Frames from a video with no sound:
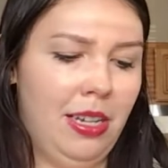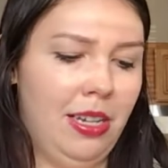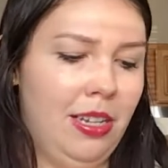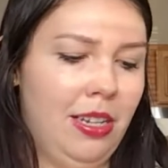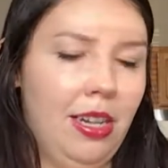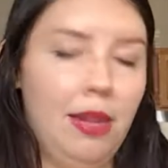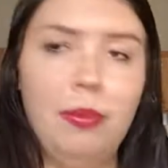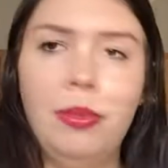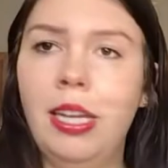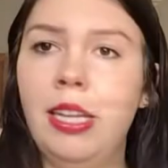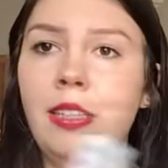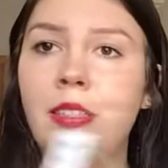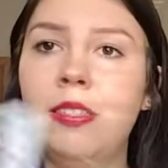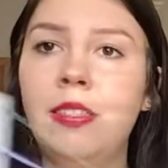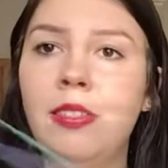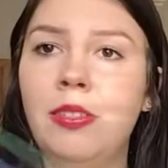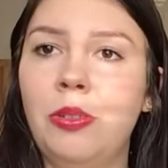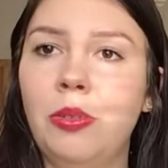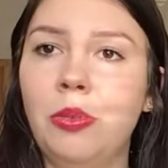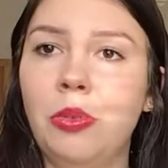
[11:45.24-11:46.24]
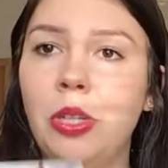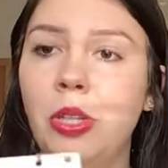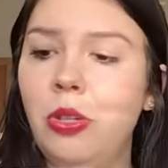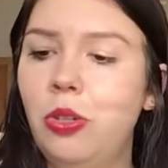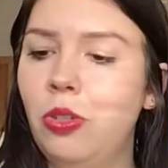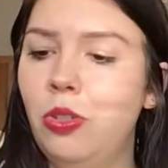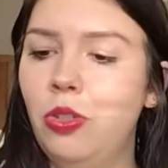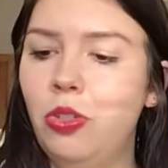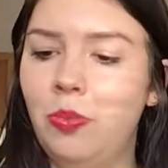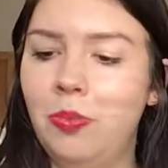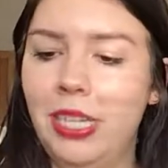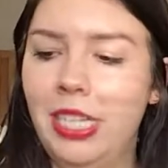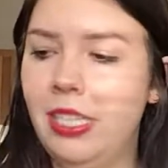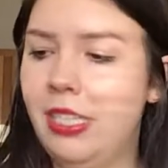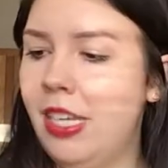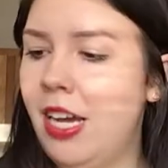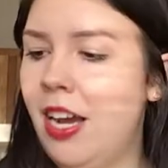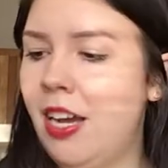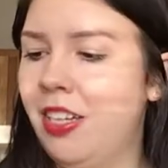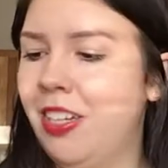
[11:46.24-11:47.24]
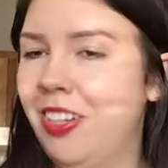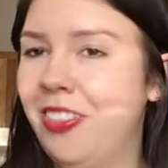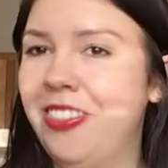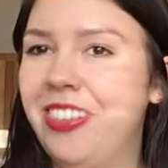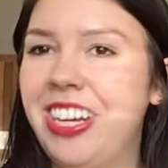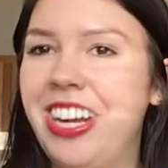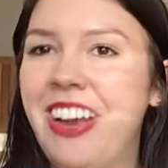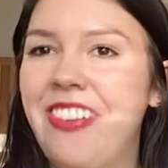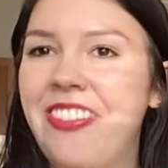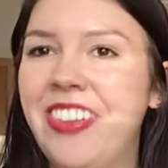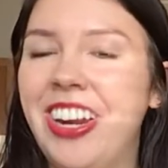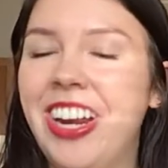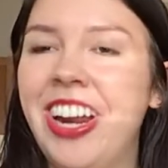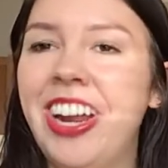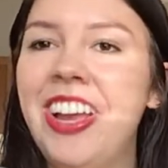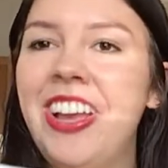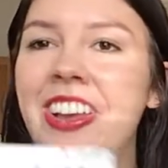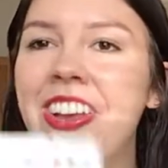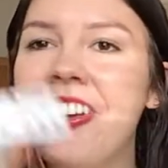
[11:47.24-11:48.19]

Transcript: I'm like Scrooge McDuck or whatever,